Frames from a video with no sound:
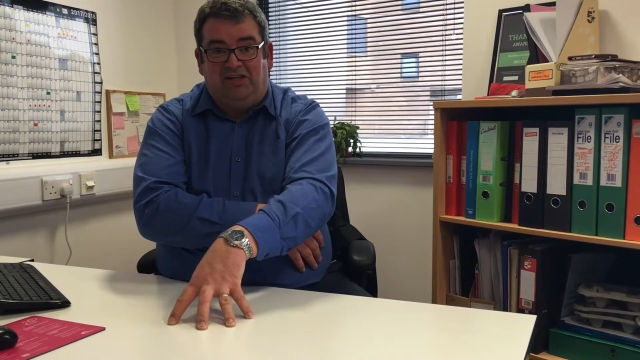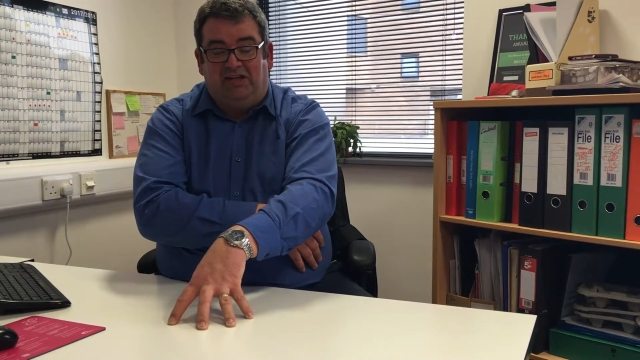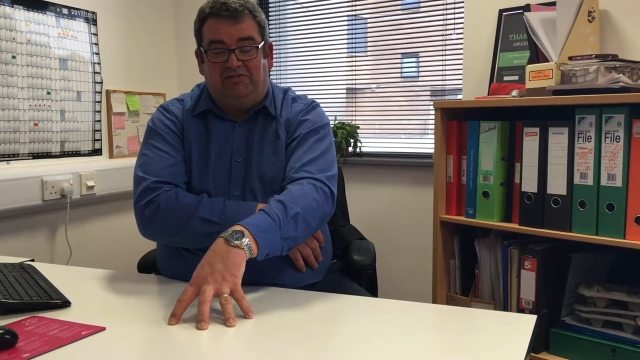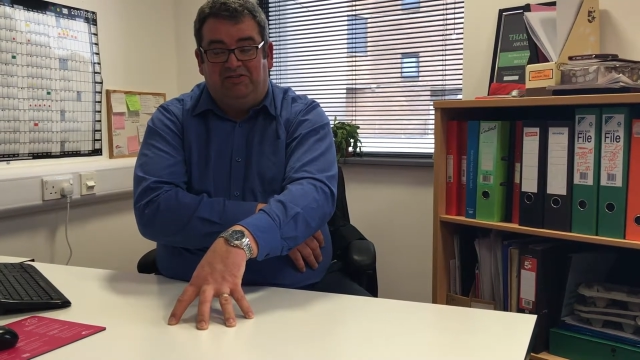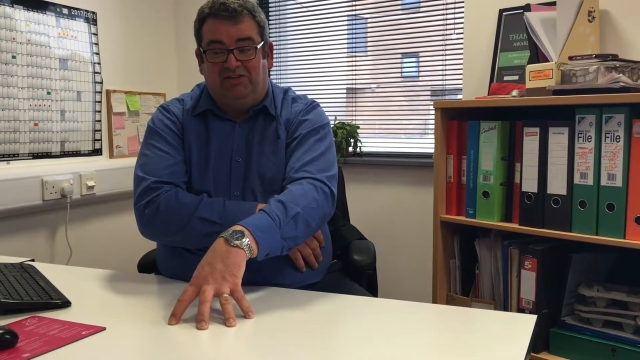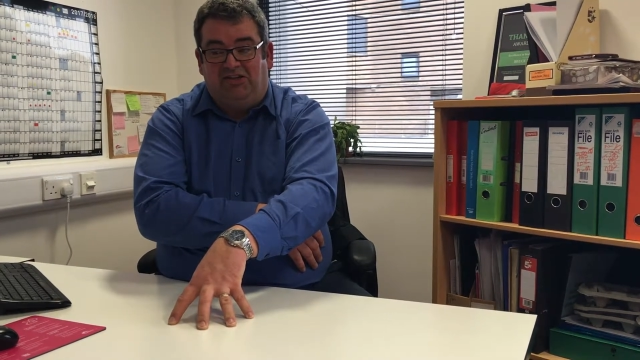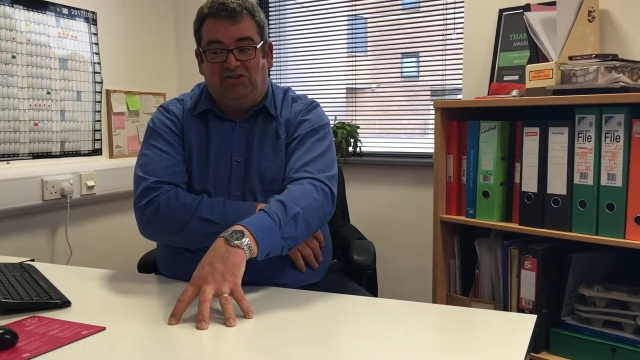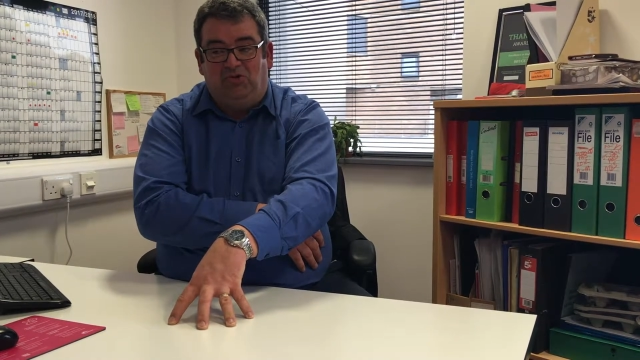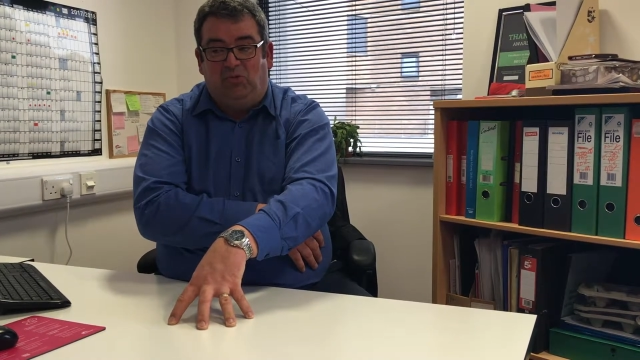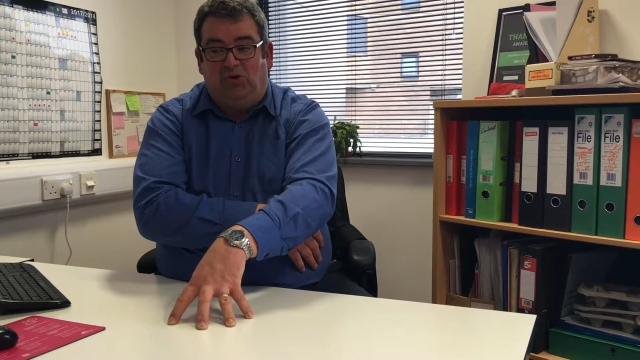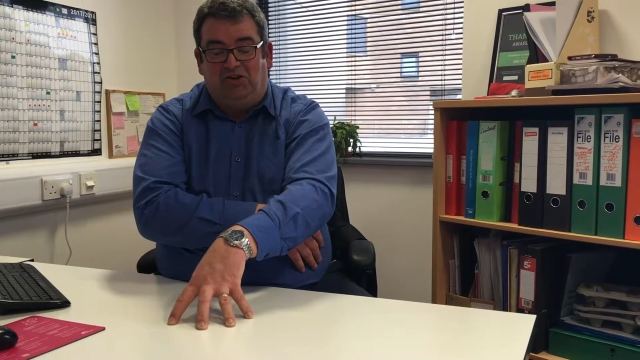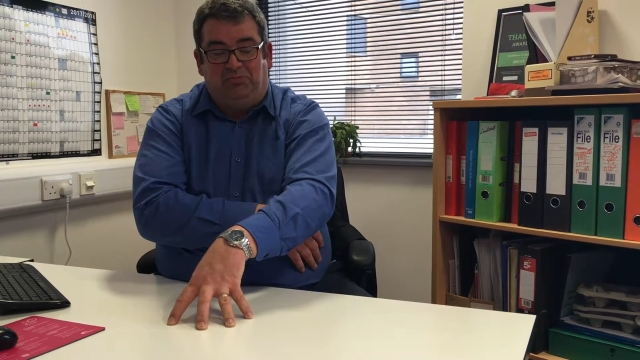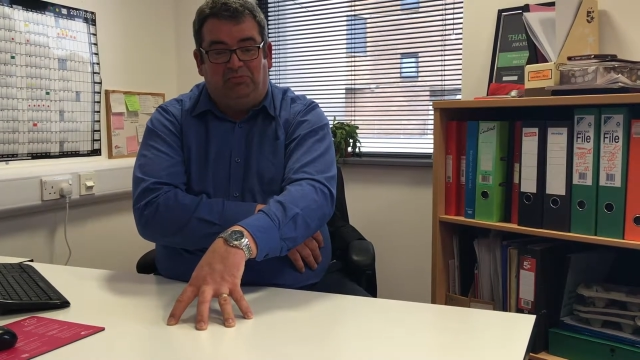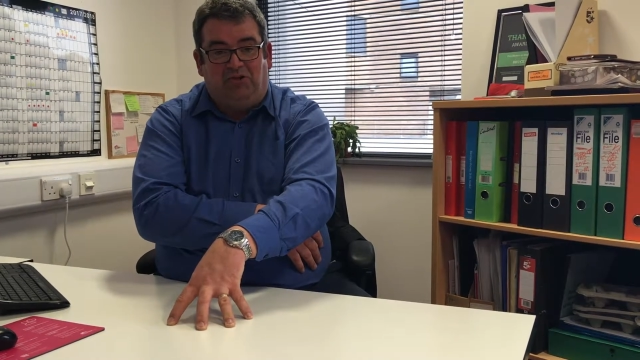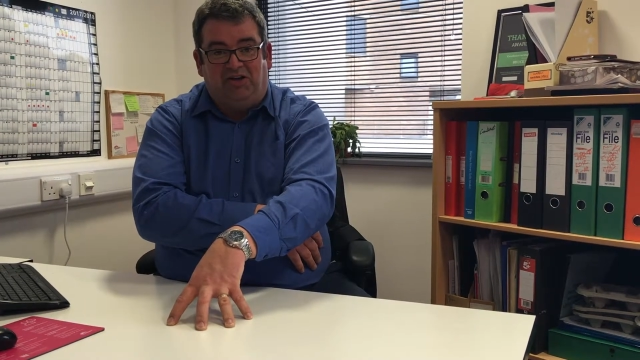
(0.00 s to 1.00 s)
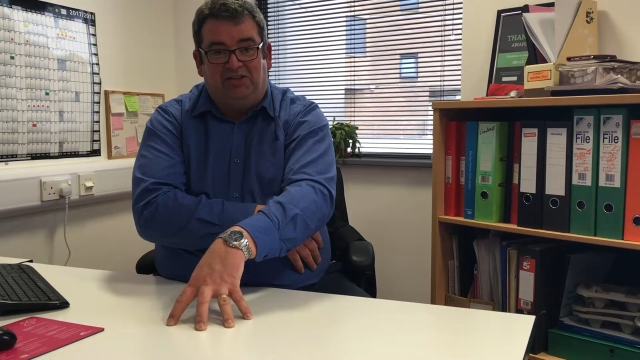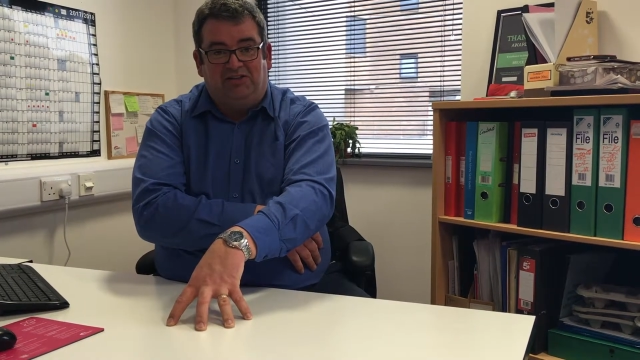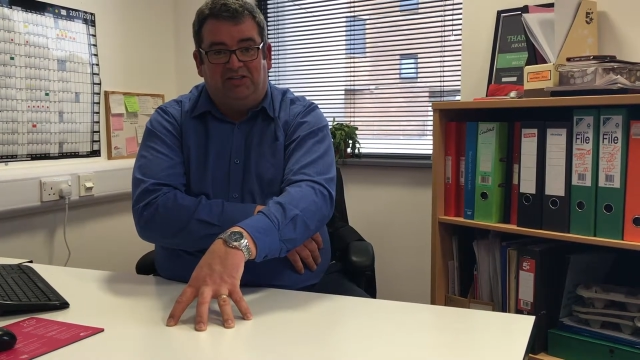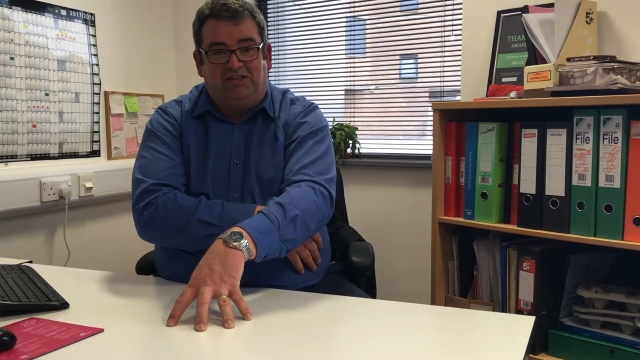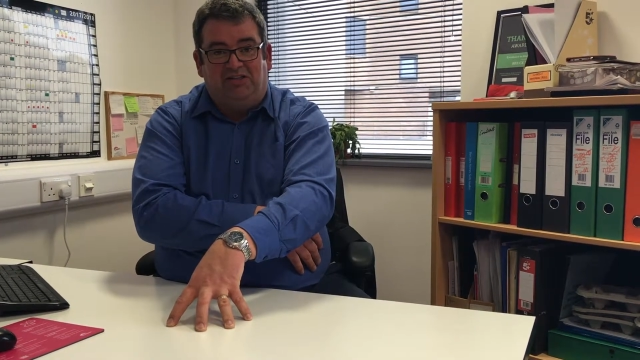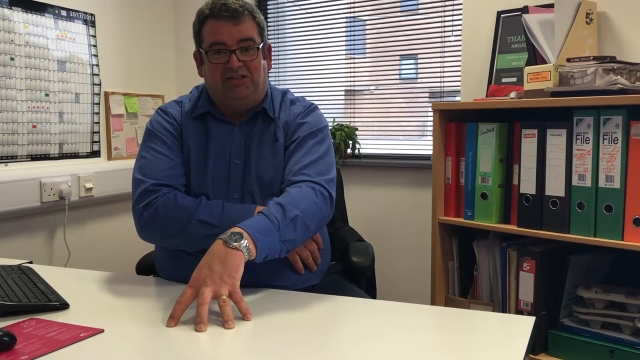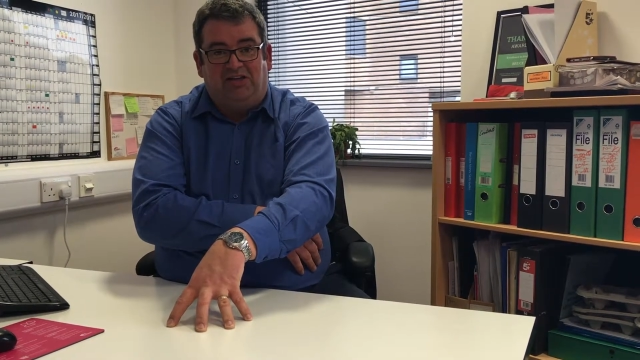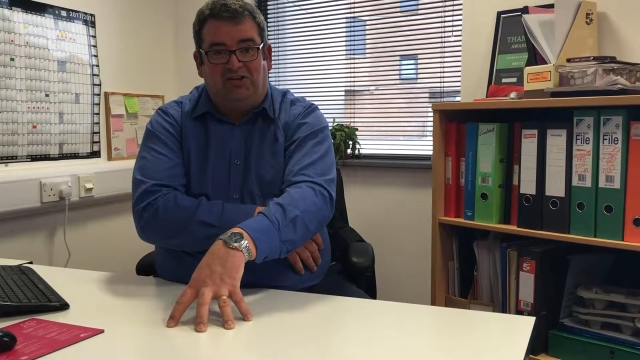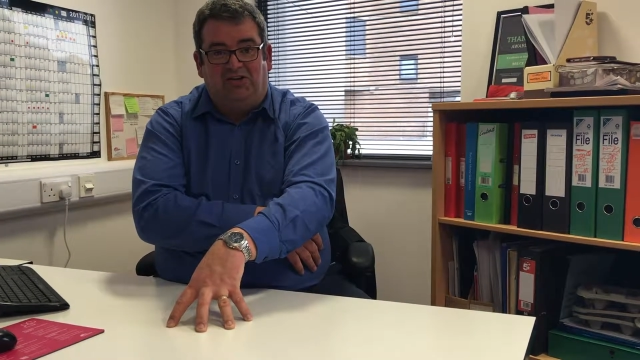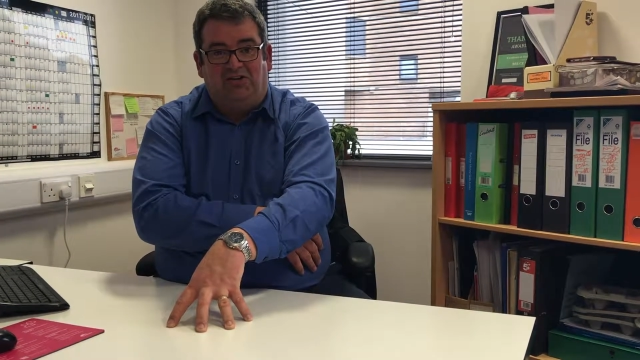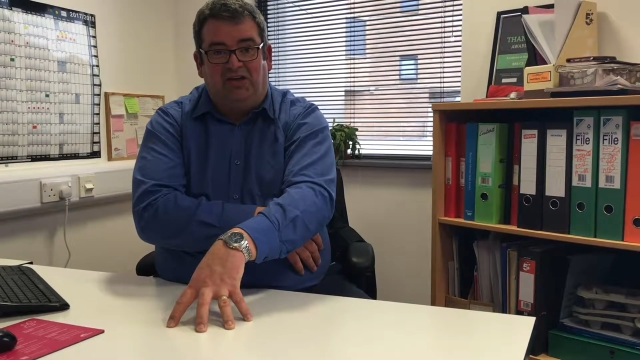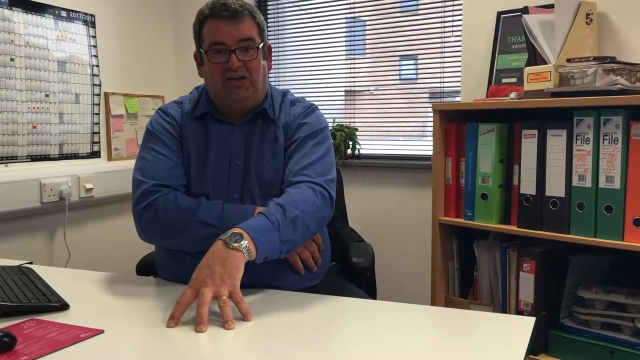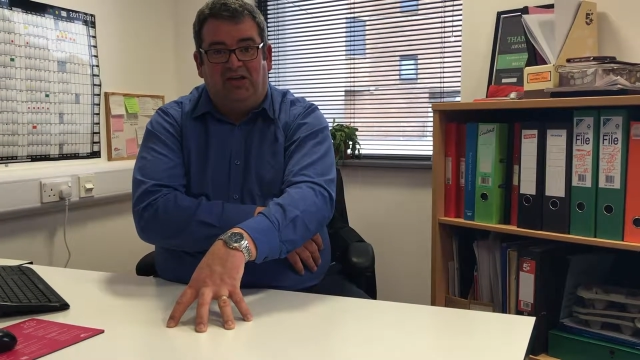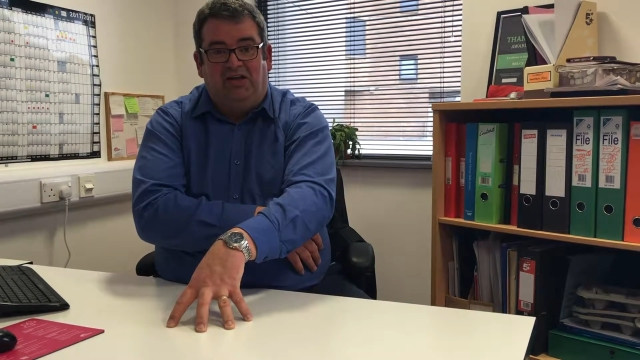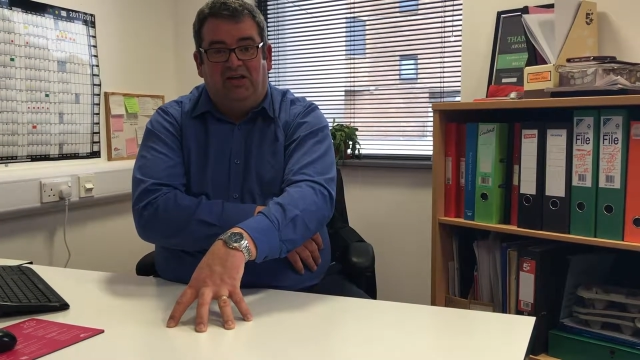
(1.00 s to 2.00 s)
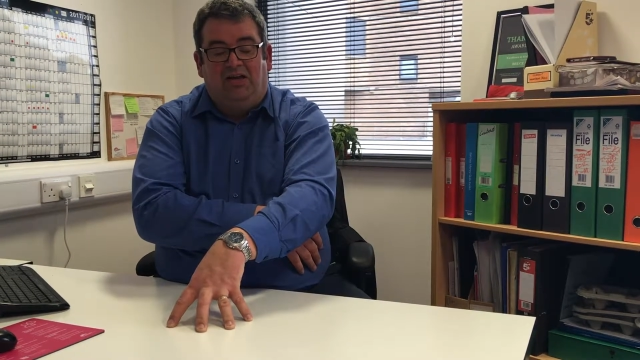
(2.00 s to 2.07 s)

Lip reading: never said you are depressed, this and the other.